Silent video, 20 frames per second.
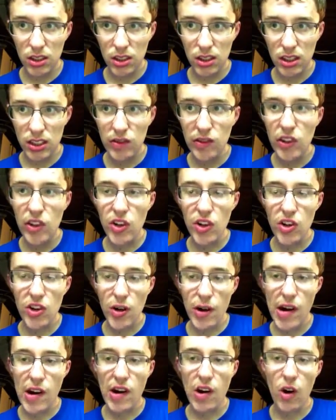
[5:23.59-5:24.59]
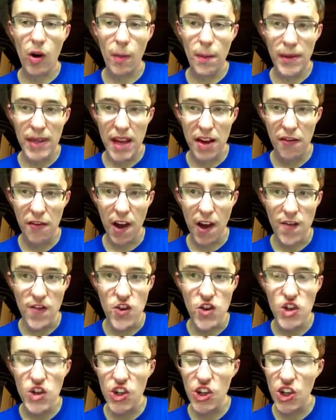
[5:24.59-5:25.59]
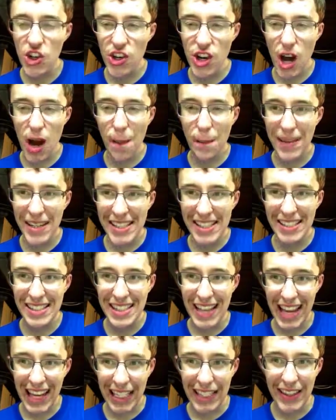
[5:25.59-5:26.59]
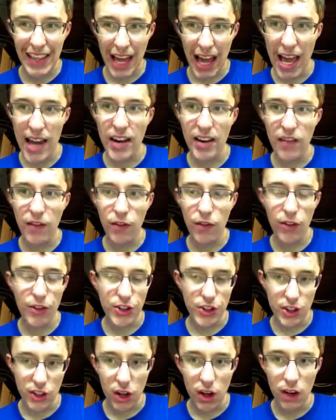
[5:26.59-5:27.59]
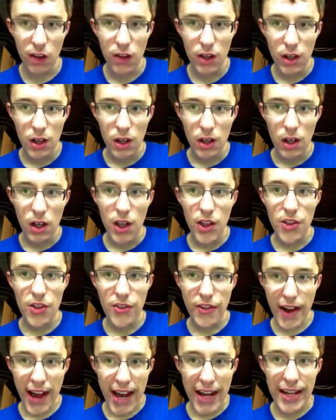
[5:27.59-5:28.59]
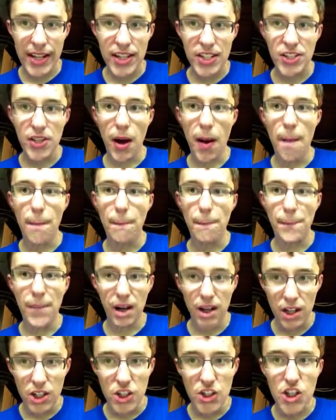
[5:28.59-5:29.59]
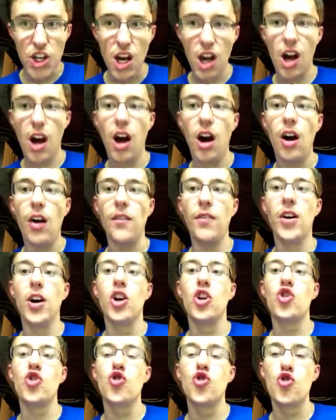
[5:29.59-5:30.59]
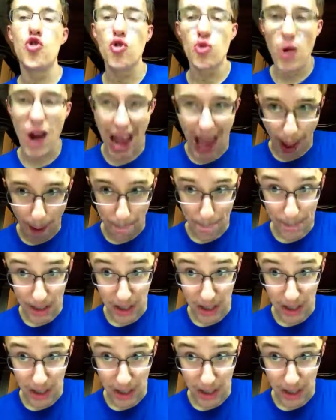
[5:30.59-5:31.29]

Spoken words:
Even though you're her BFF, you should not be saying that, first off. That is a bunch of crap.